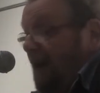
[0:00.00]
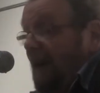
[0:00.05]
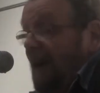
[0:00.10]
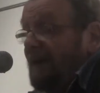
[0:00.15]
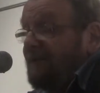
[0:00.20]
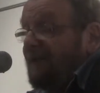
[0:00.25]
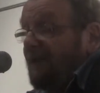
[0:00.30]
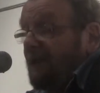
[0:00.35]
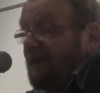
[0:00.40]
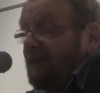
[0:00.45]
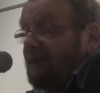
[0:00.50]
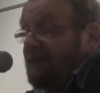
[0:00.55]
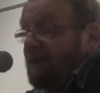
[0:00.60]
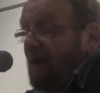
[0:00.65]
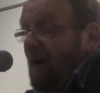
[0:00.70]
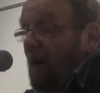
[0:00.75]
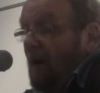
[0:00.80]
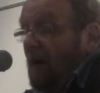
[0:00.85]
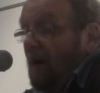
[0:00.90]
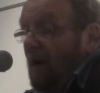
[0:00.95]
classical
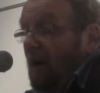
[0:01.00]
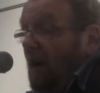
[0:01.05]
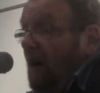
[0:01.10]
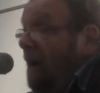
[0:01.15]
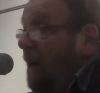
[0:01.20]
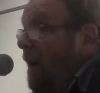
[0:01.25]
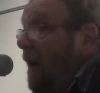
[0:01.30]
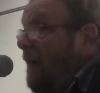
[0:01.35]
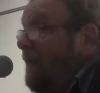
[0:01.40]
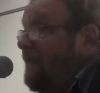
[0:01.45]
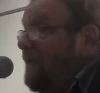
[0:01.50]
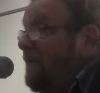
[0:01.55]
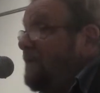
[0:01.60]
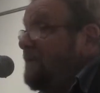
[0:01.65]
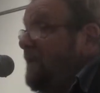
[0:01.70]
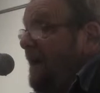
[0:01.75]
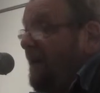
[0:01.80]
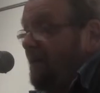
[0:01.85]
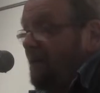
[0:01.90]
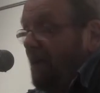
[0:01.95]
scholar,
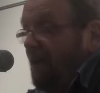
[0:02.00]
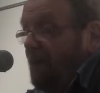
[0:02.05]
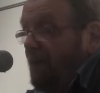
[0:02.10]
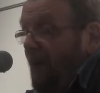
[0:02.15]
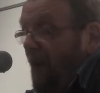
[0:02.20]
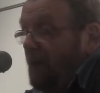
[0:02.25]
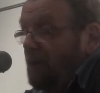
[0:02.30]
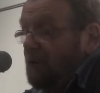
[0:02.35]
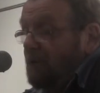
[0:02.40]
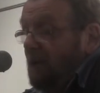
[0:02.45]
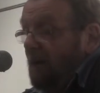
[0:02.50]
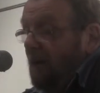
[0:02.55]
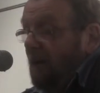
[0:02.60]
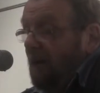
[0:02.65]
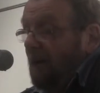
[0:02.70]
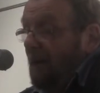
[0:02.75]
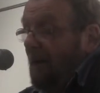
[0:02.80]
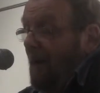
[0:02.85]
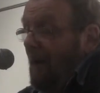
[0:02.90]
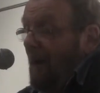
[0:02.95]
unregenerate
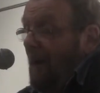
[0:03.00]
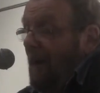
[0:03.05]
poacher,